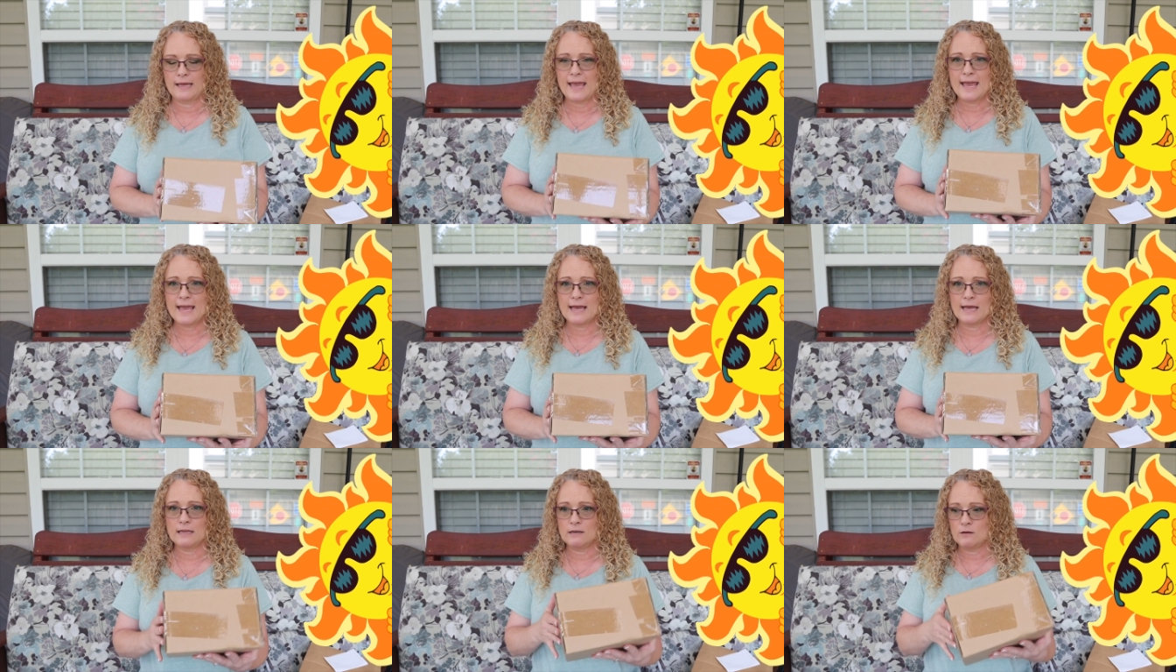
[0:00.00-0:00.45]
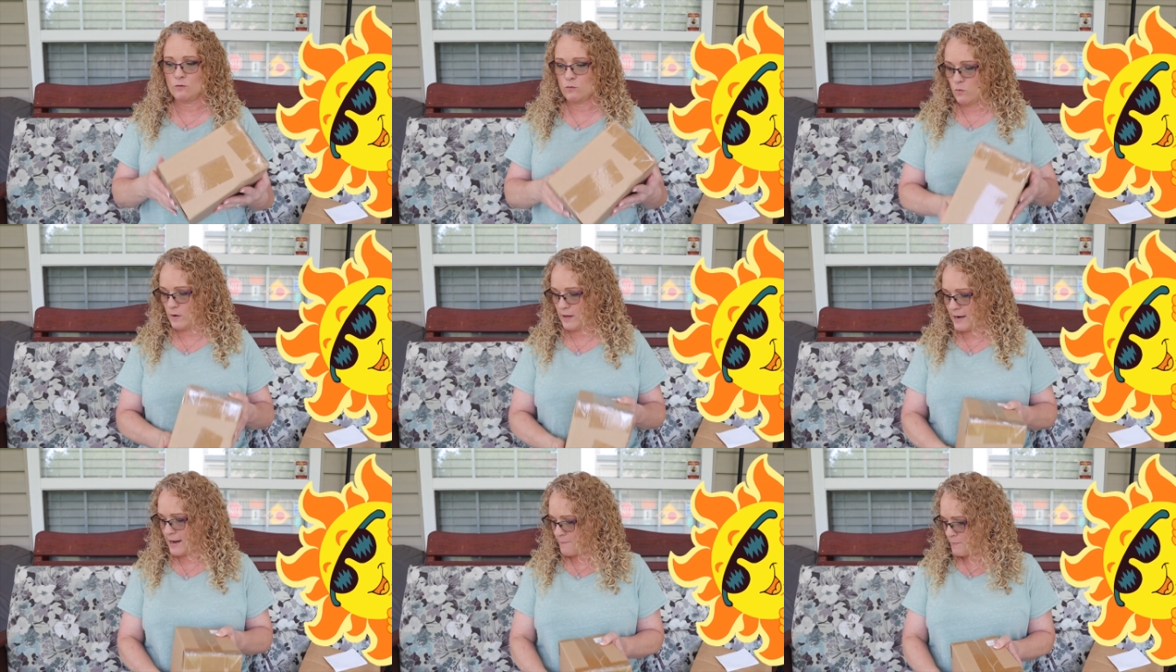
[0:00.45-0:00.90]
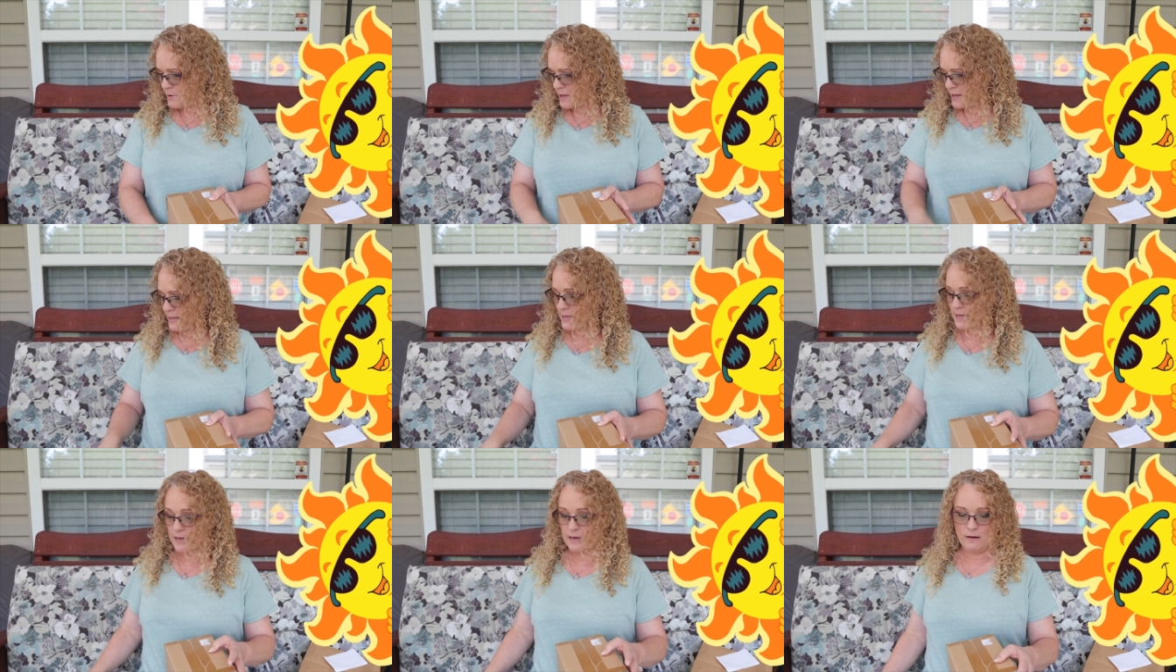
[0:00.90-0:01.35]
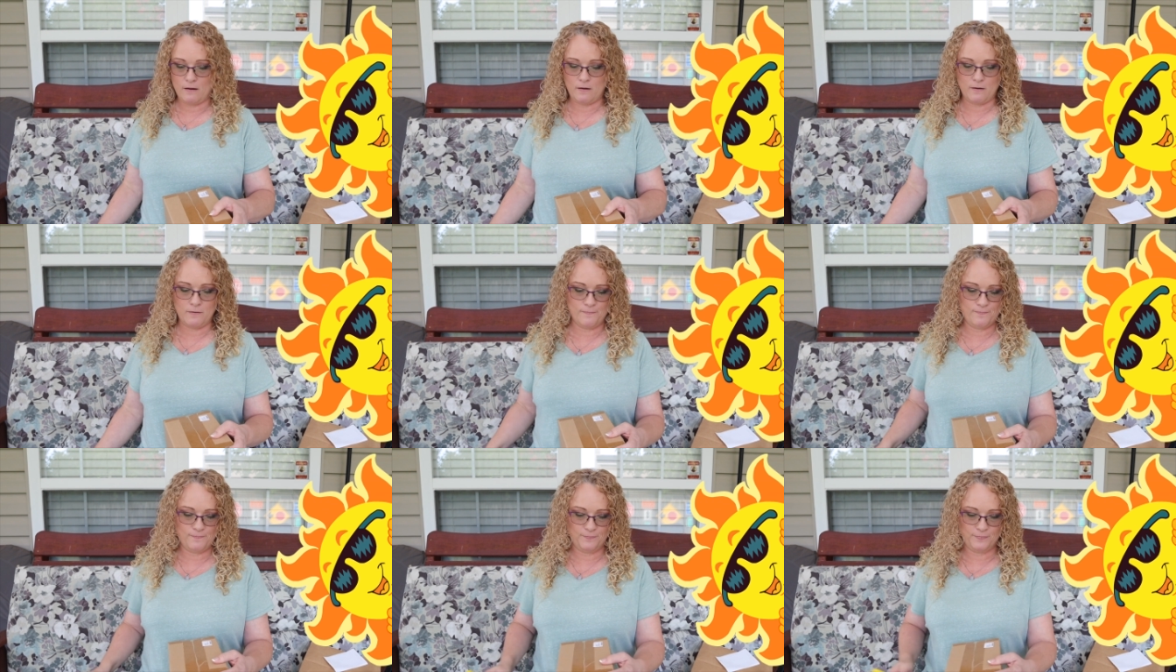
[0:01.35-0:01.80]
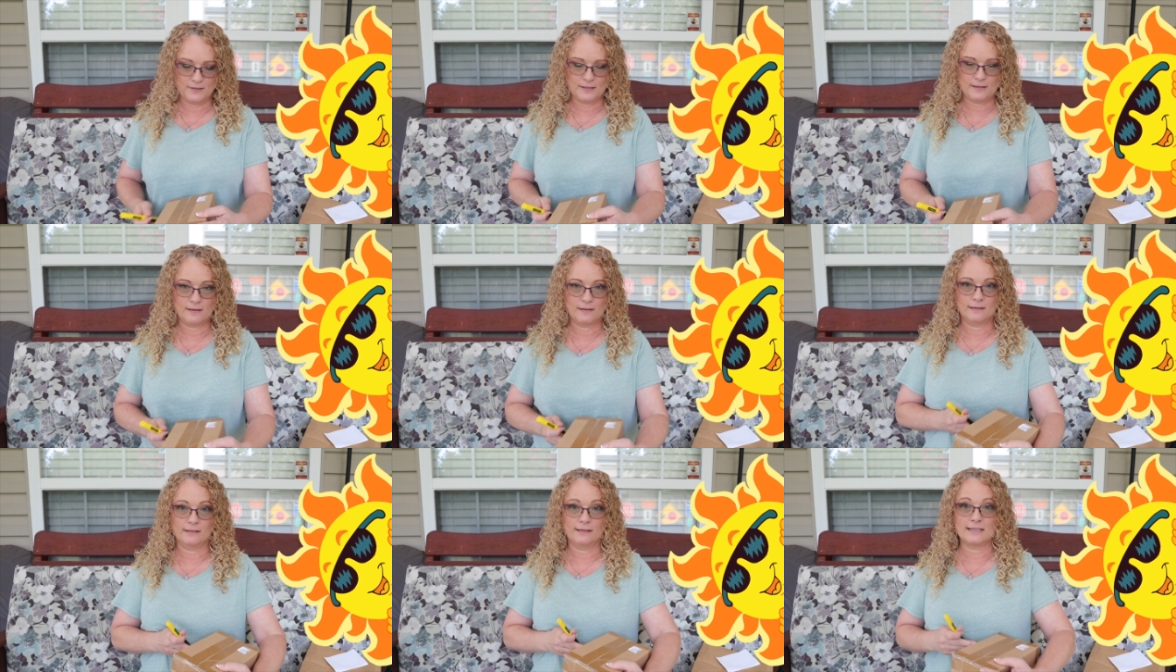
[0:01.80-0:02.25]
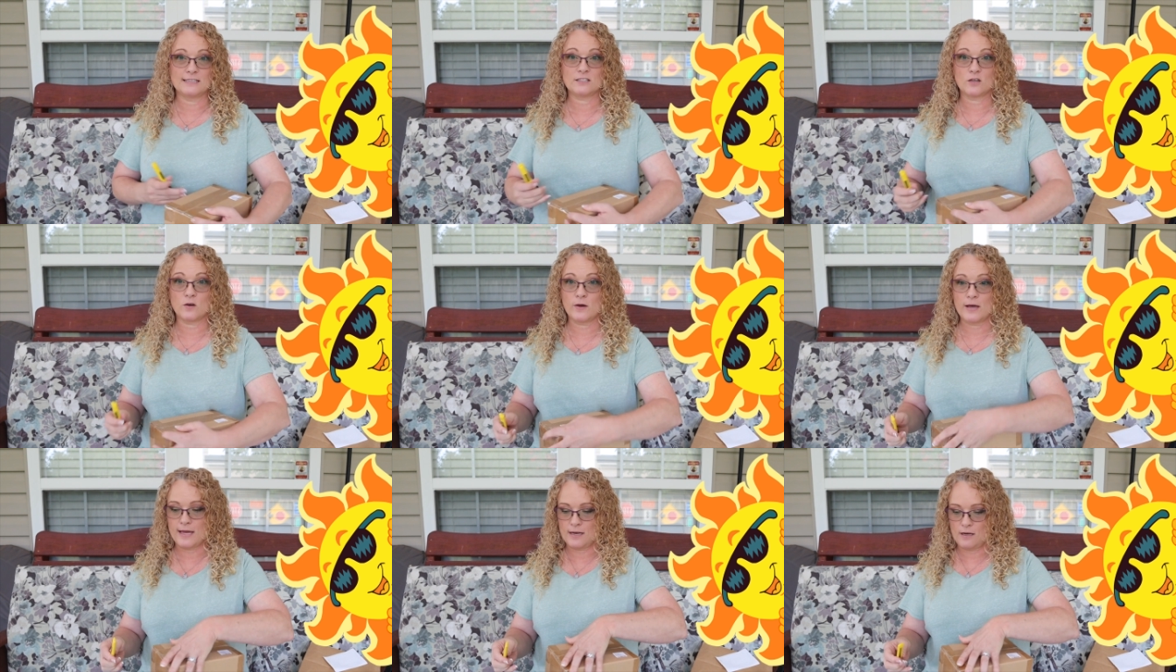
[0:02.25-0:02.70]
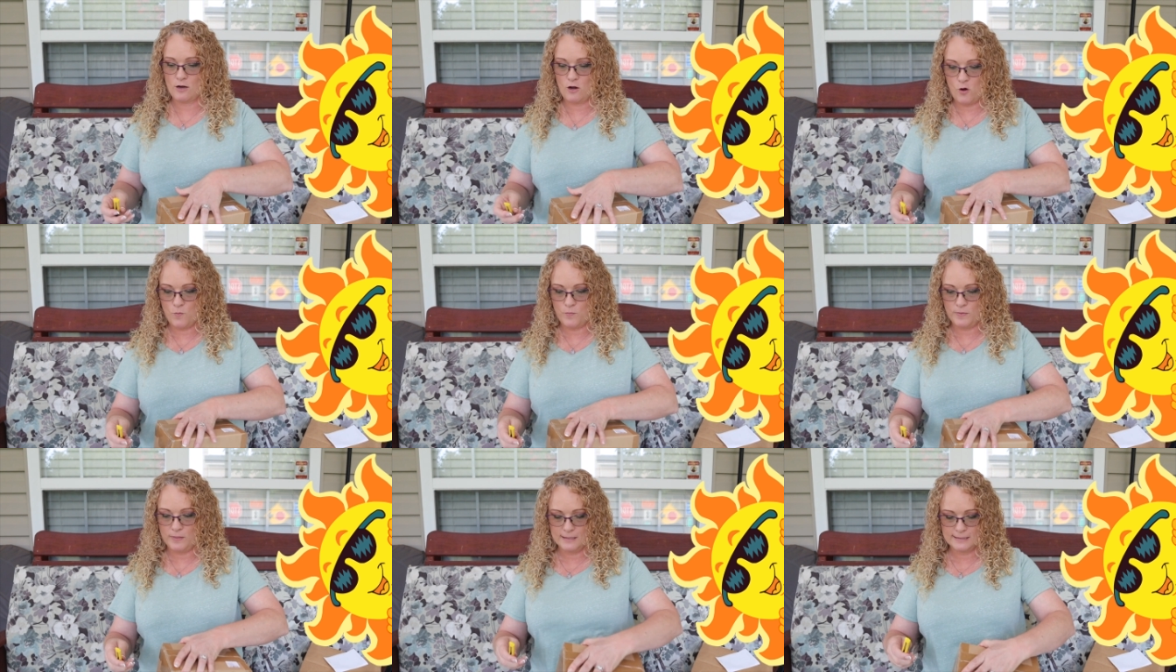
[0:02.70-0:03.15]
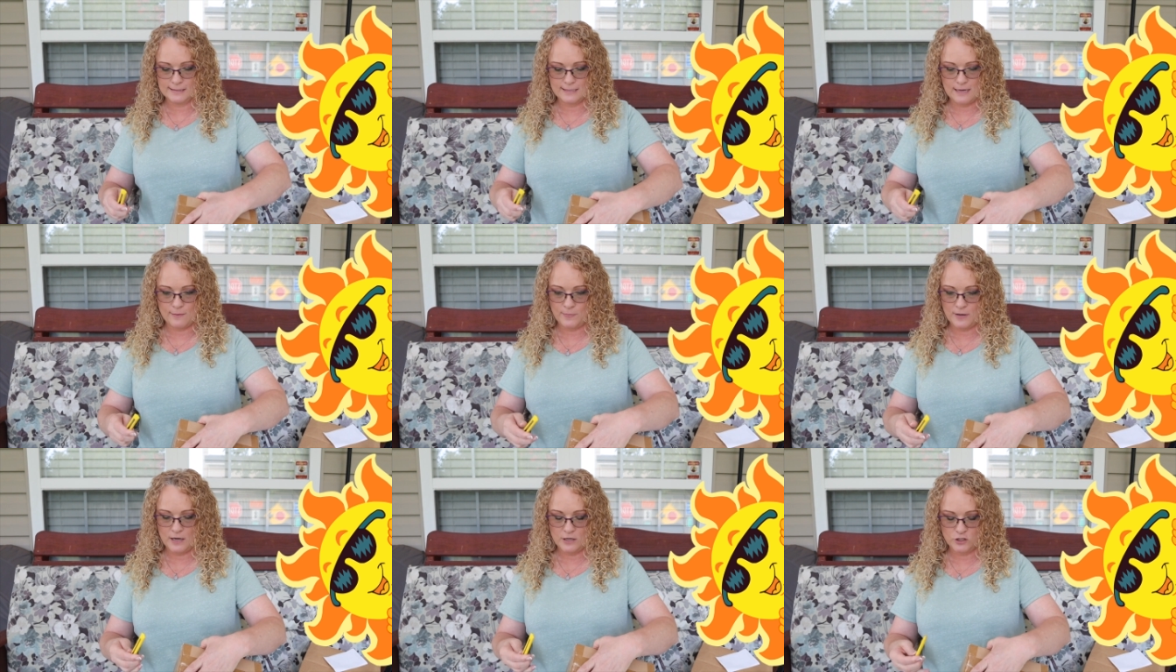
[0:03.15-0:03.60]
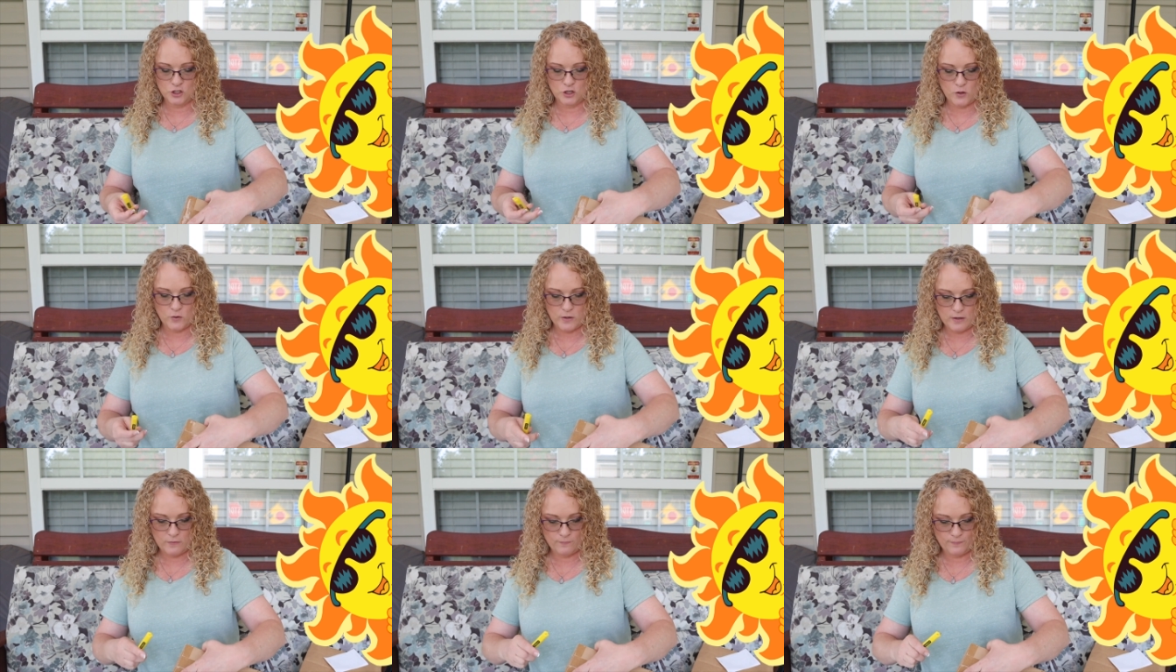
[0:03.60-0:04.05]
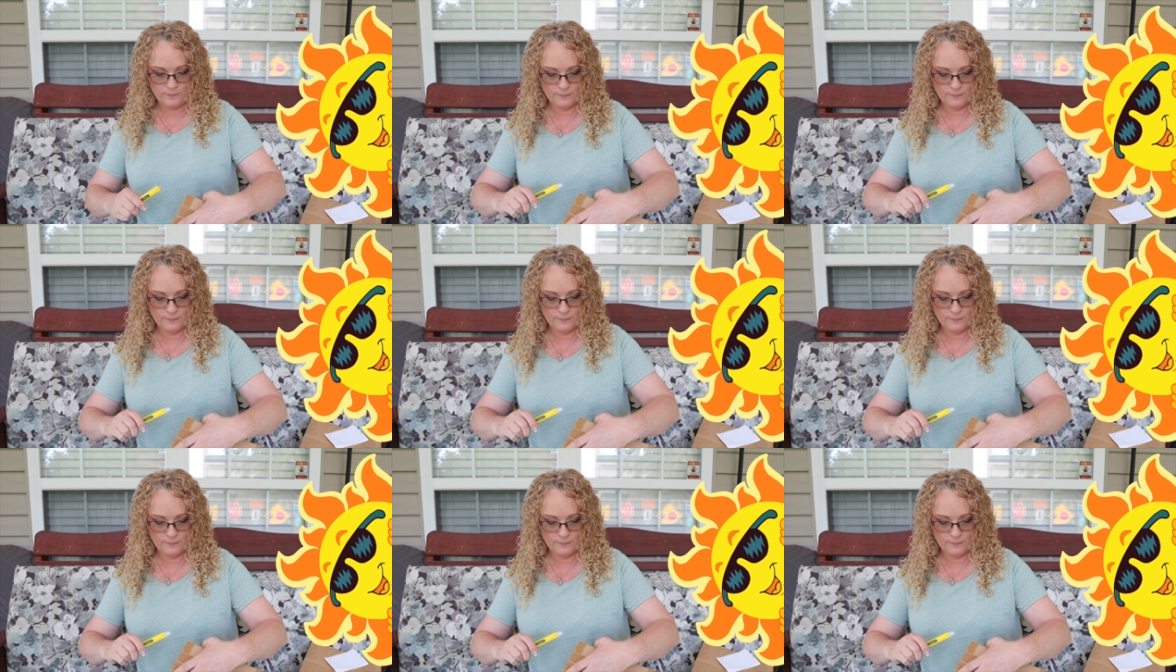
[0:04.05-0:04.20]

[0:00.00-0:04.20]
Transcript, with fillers: And what I bought here, let's go ahead and open this up and I'll show you.